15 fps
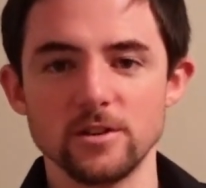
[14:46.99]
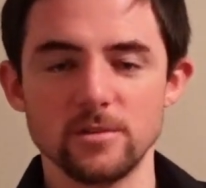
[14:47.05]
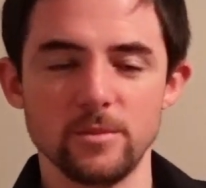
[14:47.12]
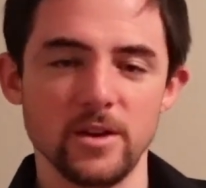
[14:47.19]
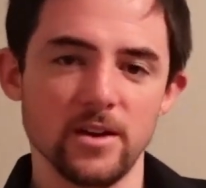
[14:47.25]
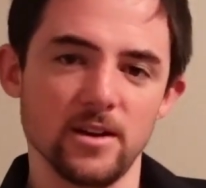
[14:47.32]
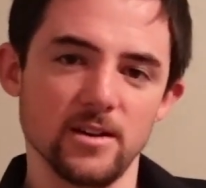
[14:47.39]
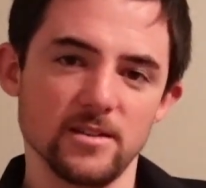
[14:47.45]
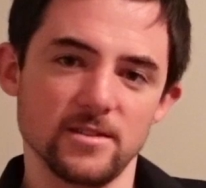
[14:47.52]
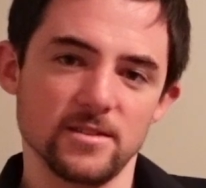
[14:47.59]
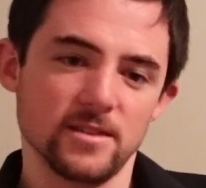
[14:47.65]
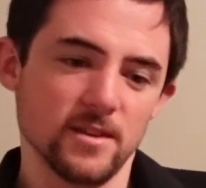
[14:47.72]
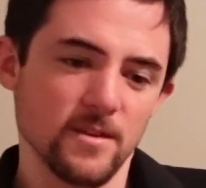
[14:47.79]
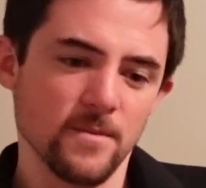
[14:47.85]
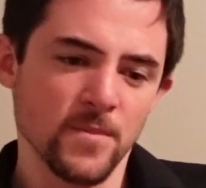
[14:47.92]

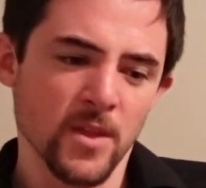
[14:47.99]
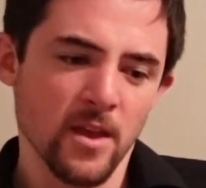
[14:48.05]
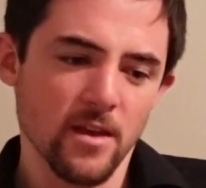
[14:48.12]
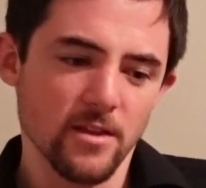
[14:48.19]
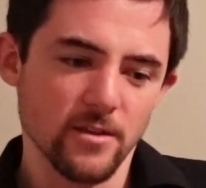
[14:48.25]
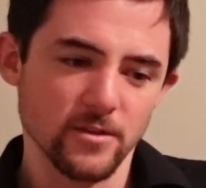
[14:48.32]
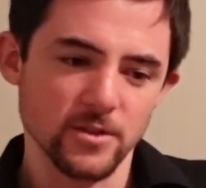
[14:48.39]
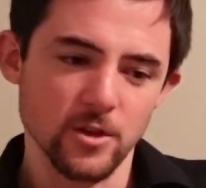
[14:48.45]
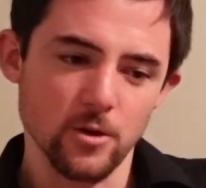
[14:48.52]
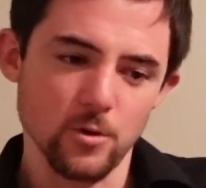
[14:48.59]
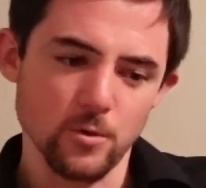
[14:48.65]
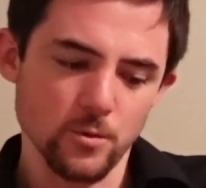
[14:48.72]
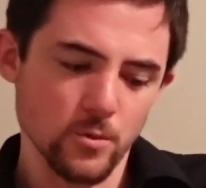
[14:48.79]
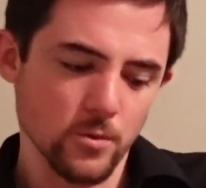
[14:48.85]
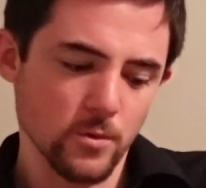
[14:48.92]
because there's
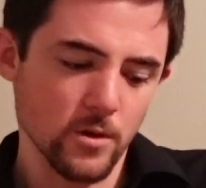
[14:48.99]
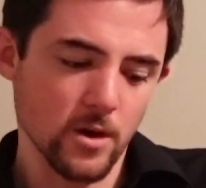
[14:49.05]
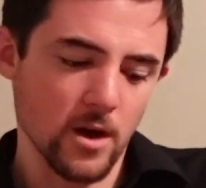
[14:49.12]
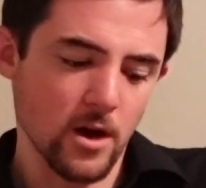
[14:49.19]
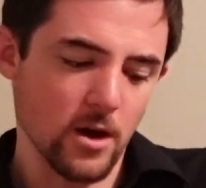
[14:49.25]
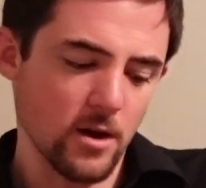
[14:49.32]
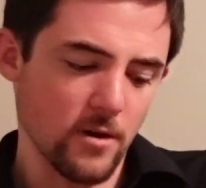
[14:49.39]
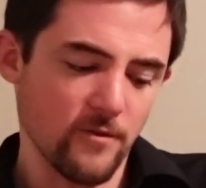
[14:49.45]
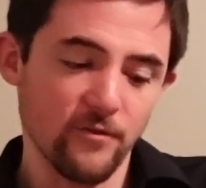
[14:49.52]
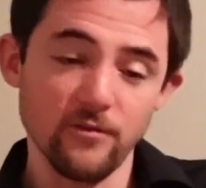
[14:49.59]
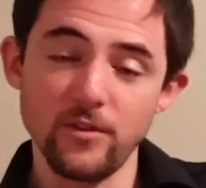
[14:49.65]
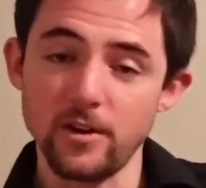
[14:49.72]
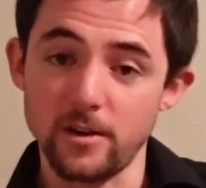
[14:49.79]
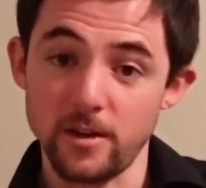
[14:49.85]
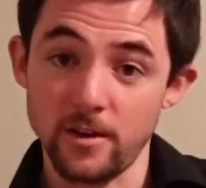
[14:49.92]
no
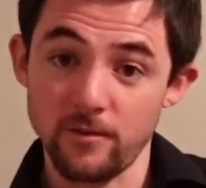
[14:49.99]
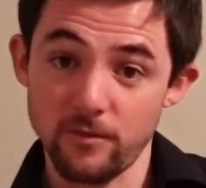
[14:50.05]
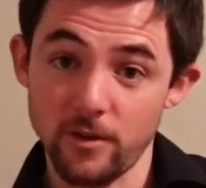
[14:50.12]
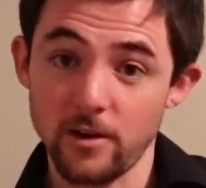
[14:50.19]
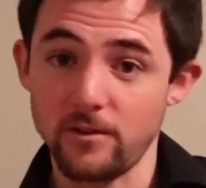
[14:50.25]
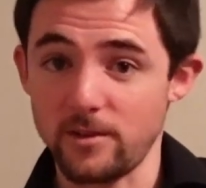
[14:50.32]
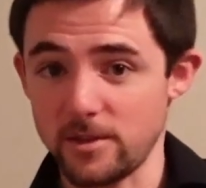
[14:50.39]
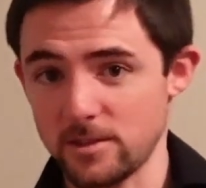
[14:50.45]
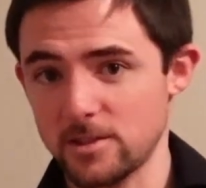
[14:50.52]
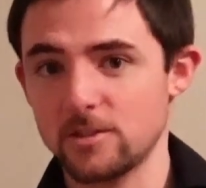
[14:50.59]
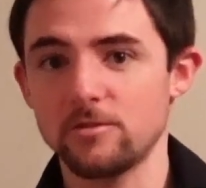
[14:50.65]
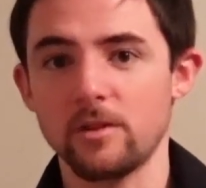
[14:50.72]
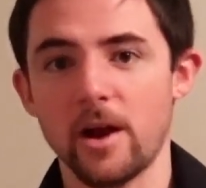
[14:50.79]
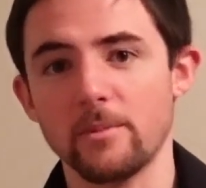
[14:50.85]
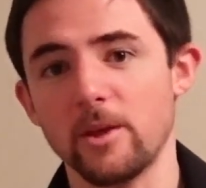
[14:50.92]
foot in front of us to
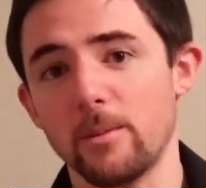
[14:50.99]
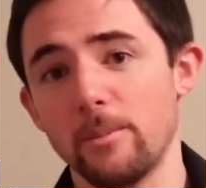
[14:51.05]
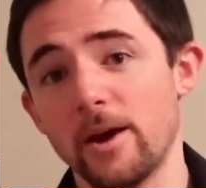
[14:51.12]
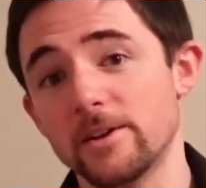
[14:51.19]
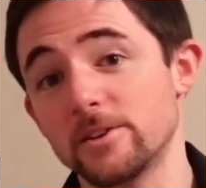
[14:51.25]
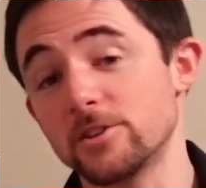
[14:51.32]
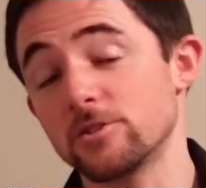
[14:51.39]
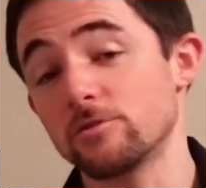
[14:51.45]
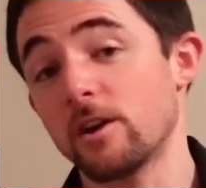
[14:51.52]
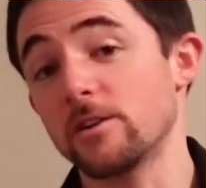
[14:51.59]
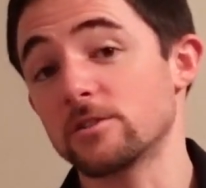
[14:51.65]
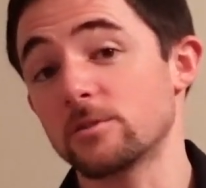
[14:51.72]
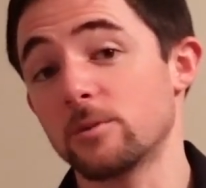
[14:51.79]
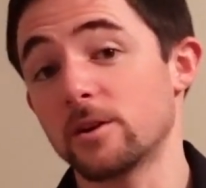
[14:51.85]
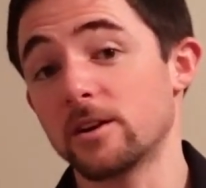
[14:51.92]
wrap that bandage around.
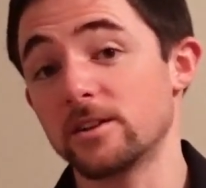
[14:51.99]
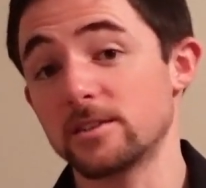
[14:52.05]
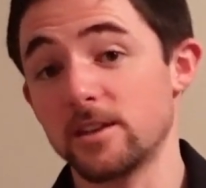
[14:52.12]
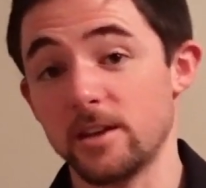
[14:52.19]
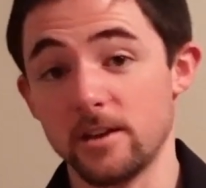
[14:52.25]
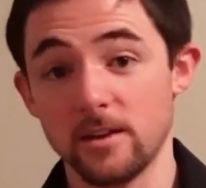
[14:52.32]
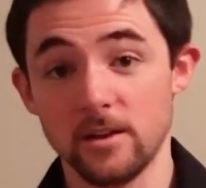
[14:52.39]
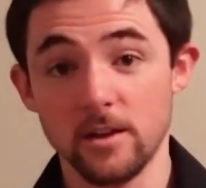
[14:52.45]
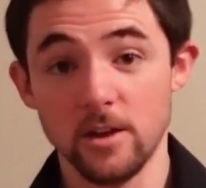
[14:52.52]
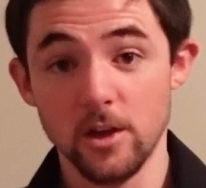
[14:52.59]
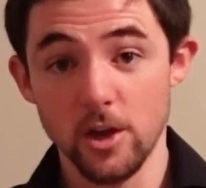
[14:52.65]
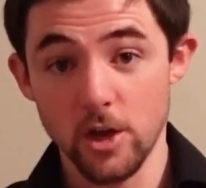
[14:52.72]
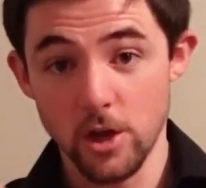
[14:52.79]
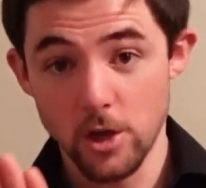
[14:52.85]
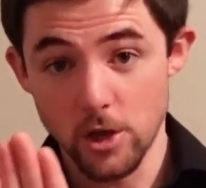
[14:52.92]
So we're going to say
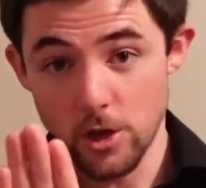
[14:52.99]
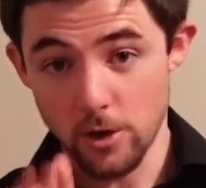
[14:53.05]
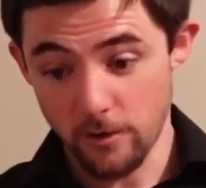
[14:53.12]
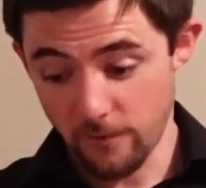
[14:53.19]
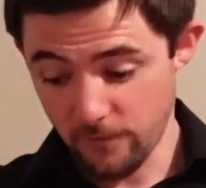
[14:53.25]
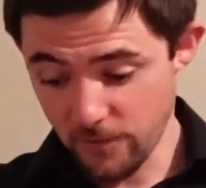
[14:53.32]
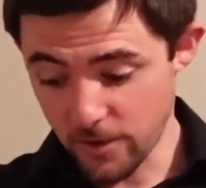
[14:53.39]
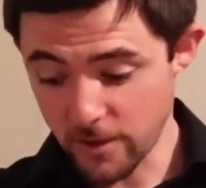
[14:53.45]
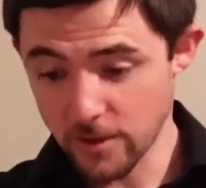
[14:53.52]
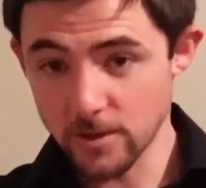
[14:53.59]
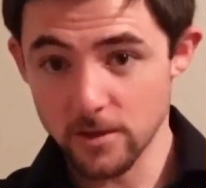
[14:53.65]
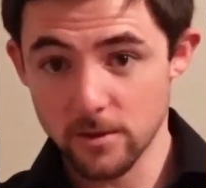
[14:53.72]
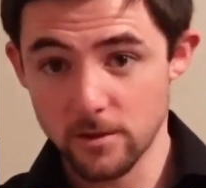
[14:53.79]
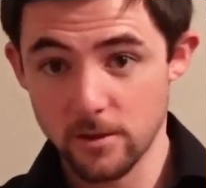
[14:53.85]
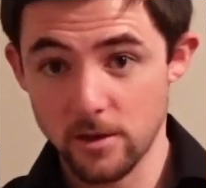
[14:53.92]
your foot,
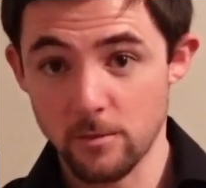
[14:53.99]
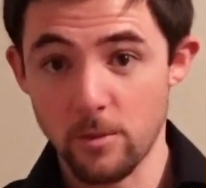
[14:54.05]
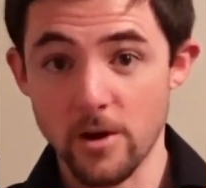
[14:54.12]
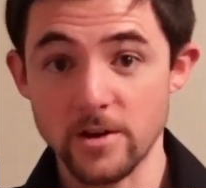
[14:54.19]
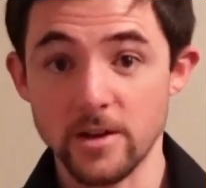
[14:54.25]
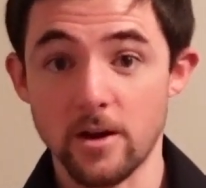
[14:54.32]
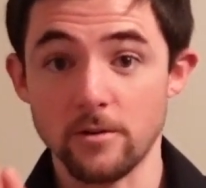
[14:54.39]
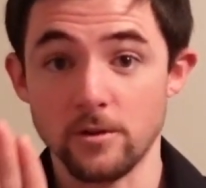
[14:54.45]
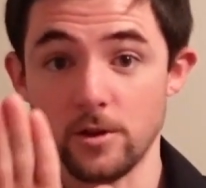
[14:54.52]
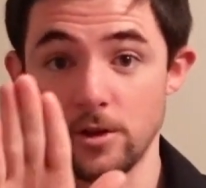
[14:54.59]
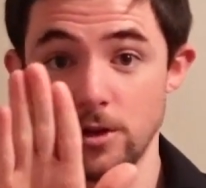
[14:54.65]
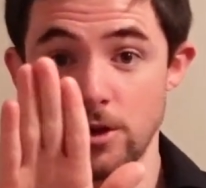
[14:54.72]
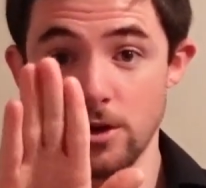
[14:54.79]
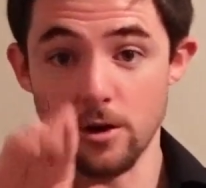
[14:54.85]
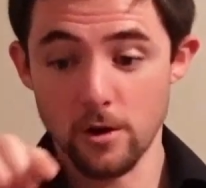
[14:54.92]
you point down,
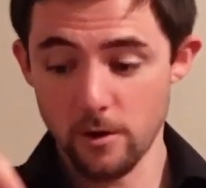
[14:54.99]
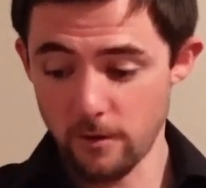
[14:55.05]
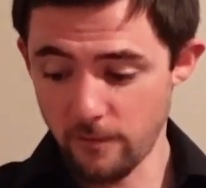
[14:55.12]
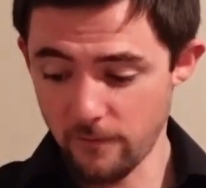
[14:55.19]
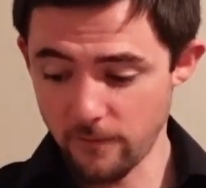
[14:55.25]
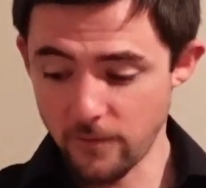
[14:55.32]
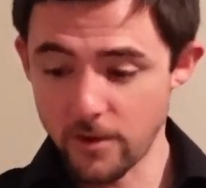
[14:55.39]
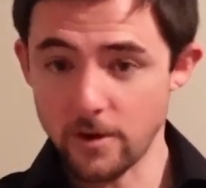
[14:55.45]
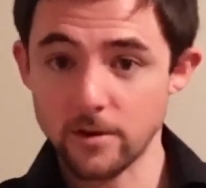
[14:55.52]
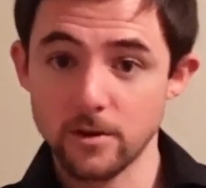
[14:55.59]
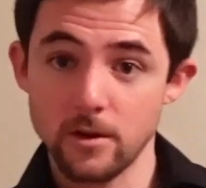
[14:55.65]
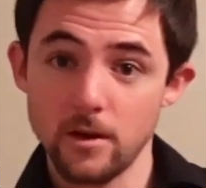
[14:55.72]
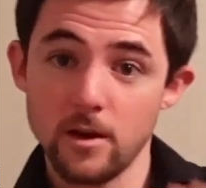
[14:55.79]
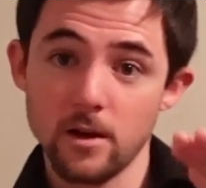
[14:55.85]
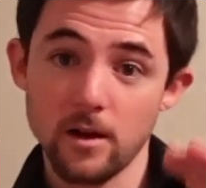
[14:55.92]
your foot,
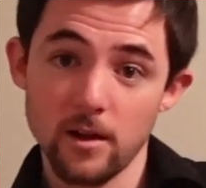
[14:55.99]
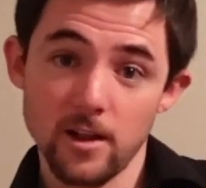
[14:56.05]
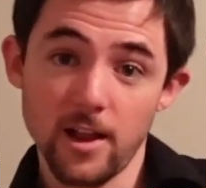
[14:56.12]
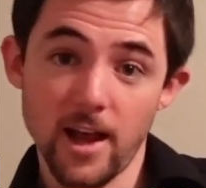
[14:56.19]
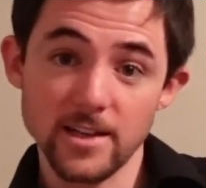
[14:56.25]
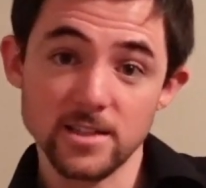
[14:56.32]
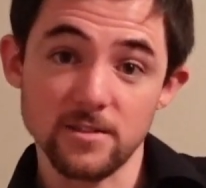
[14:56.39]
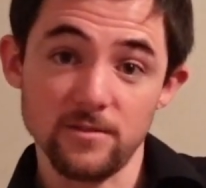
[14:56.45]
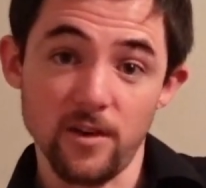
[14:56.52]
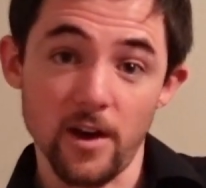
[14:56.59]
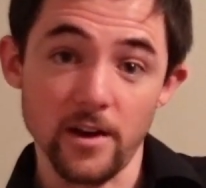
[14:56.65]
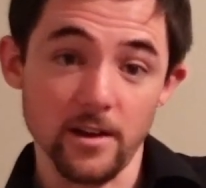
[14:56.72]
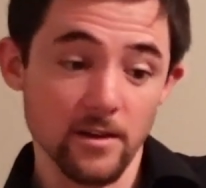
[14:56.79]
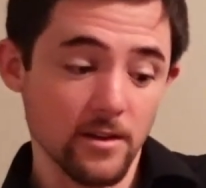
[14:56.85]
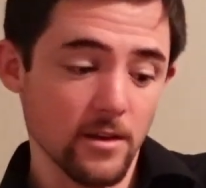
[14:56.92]
classify
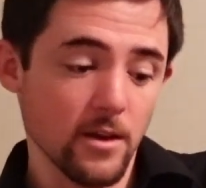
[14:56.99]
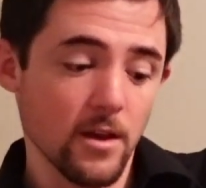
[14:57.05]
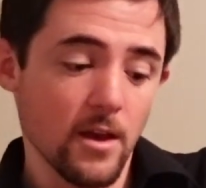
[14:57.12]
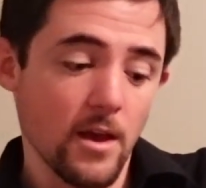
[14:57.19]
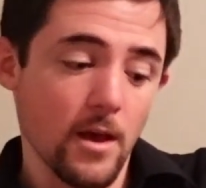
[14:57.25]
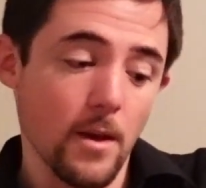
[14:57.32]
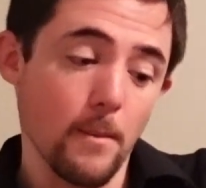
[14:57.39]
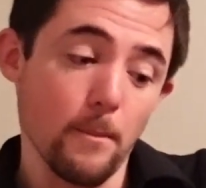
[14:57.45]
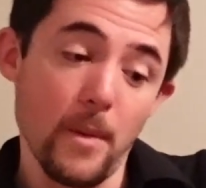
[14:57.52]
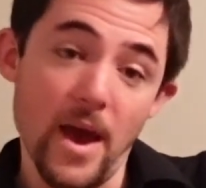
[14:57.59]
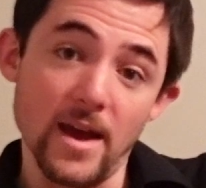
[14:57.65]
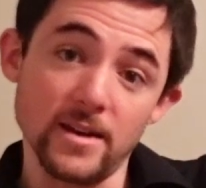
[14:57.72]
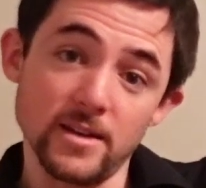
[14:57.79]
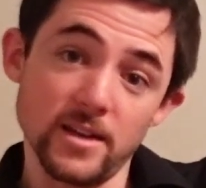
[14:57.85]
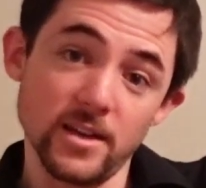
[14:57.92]
it,
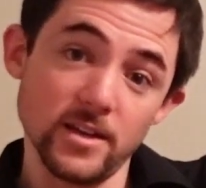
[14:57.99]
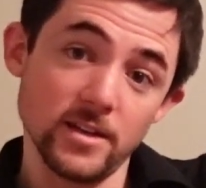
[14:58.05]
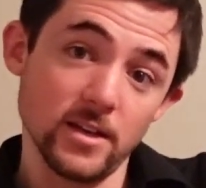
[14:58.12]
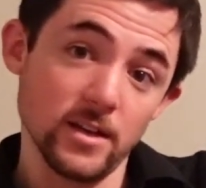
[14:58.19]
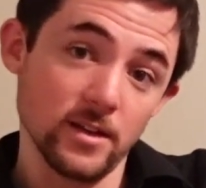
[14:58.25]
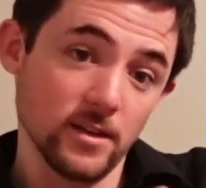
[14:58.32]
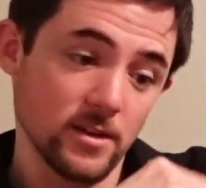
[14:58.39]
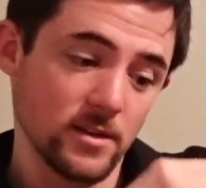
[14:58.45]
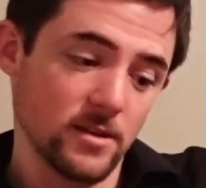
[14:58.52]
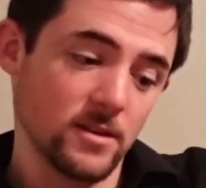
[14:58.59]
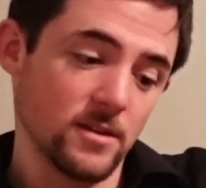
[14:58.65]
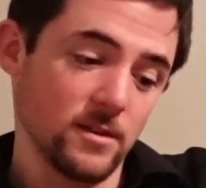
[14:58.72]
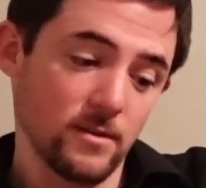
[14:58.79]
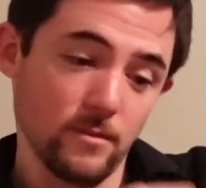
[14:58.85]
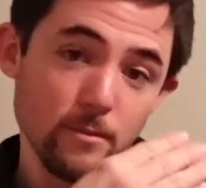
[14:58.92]
Band-Aid,
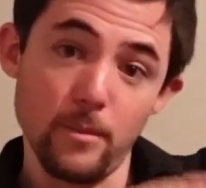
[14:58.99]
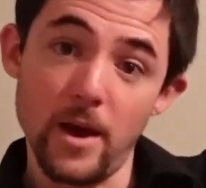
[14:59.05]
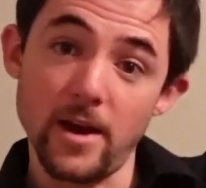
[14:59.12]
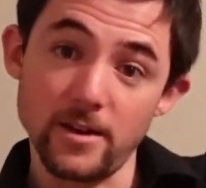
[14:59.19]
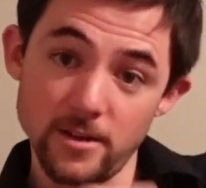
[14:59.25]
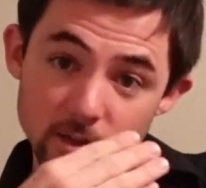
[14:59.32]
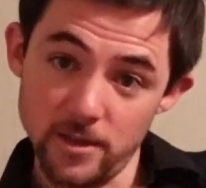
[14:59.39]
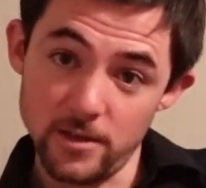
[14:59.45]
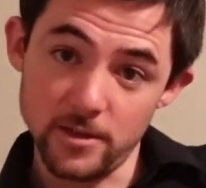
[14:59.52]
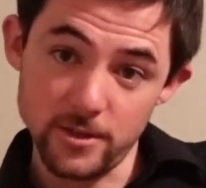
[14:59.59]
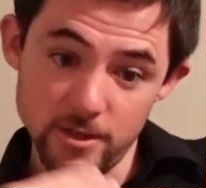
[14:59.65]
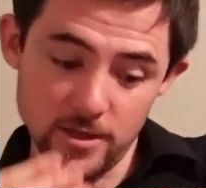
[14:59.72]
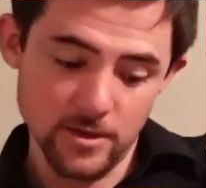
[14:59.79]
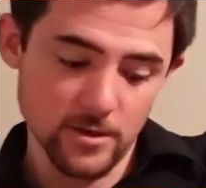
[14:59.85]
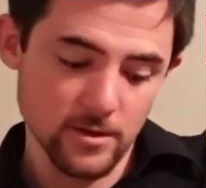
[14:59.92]

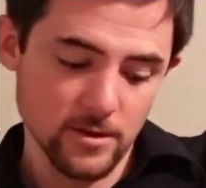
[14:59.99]
bandage,